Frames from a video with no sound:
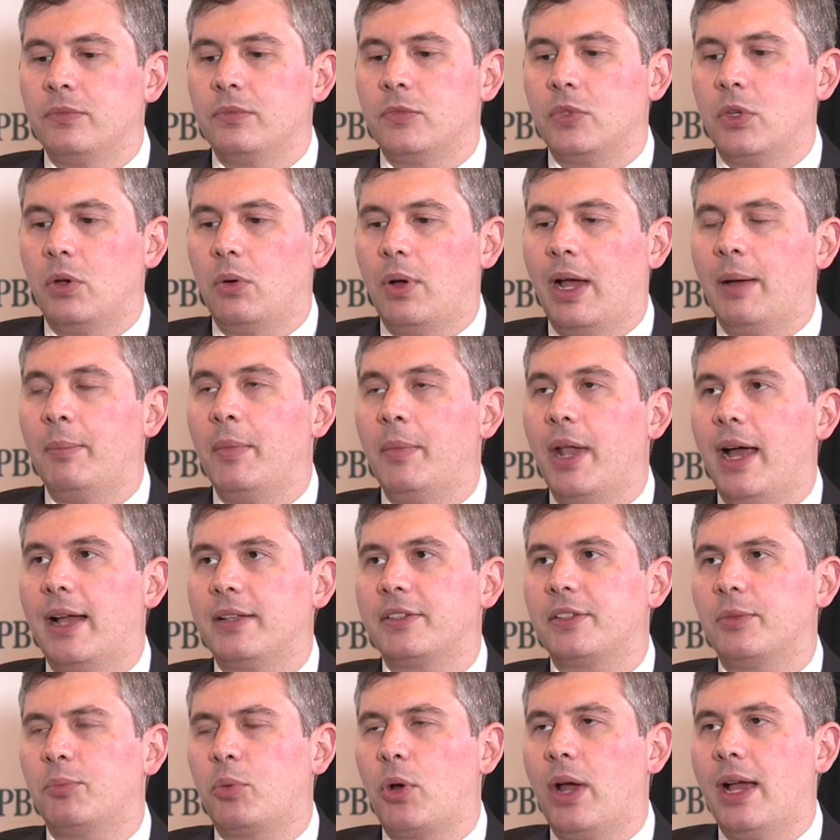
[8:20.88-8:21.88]
So I'm
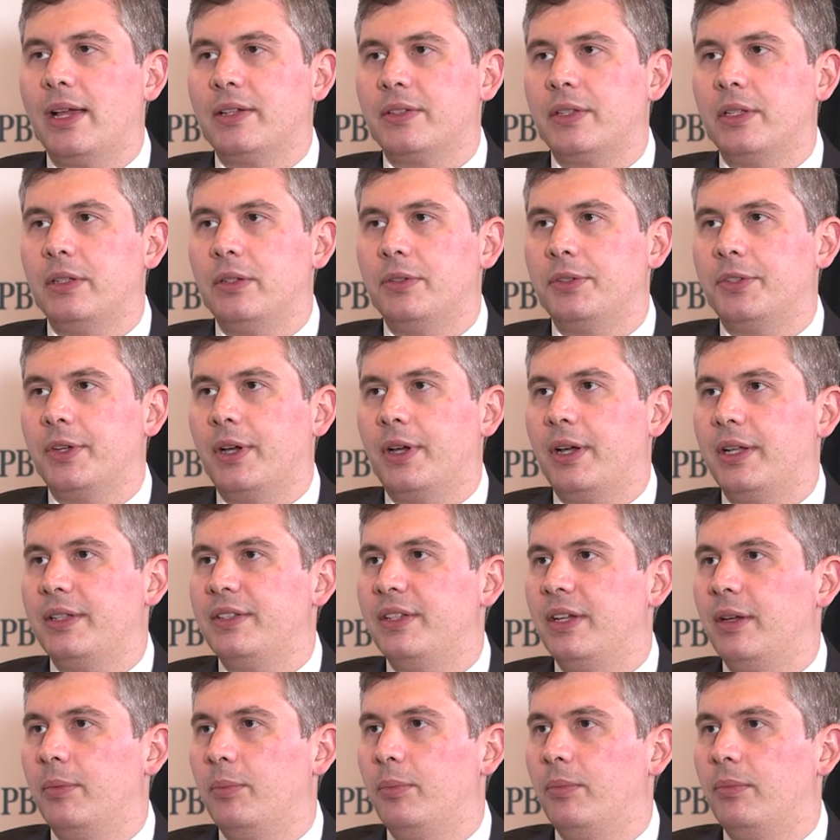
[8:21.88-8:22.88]
not surprised that you saw a
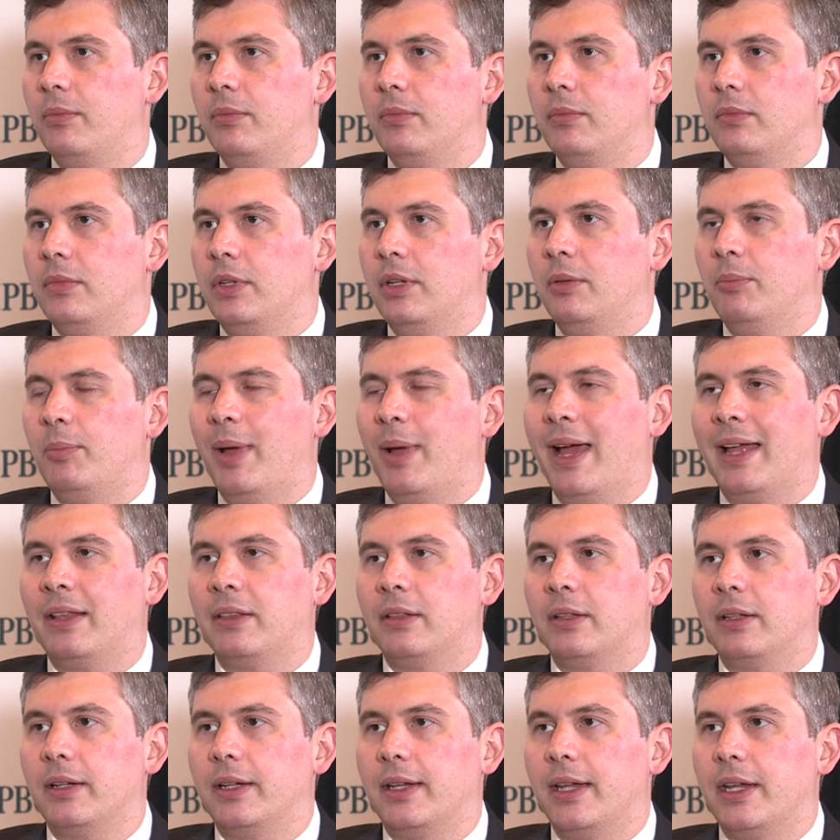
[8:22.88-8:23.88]
dip in
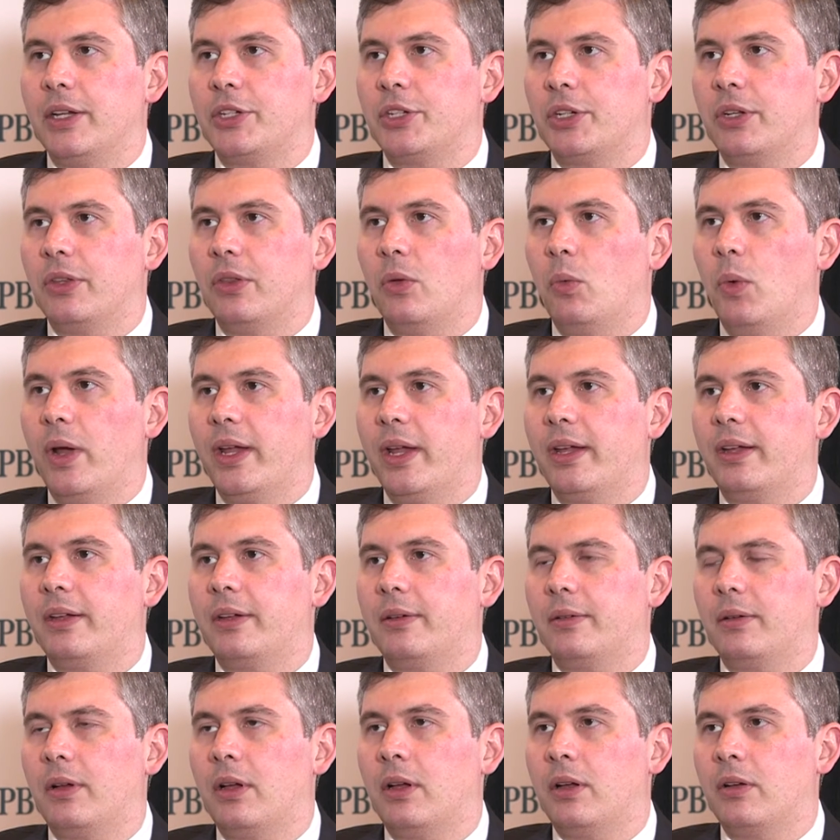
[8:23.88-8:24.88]
patent litigation in the wake
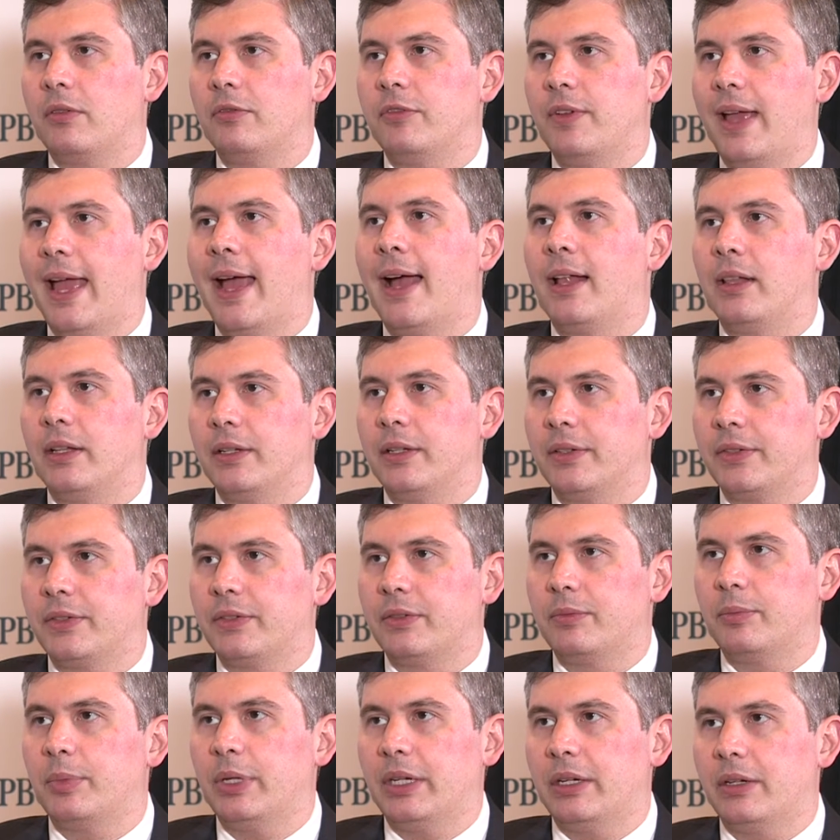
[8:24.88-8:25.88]
of
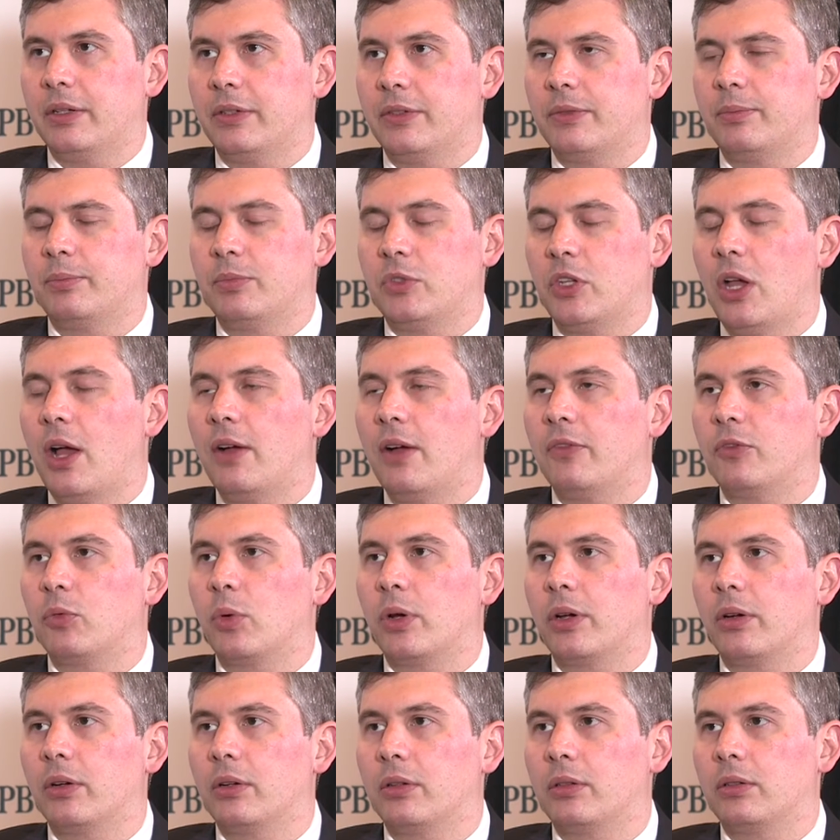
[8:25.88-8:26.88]
Alice, because
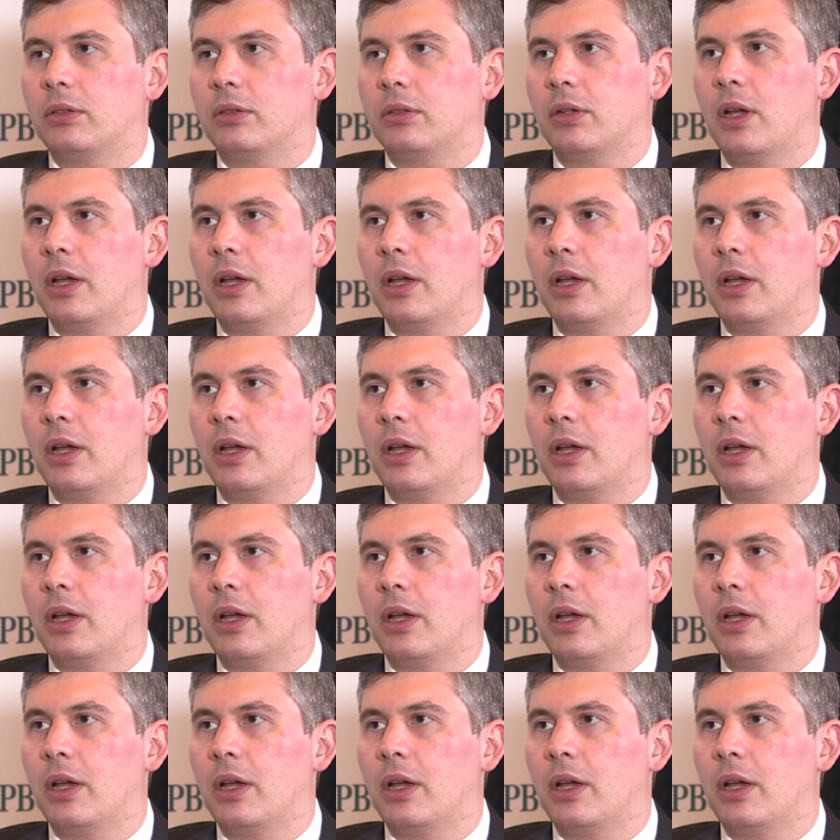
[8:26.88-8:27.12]
software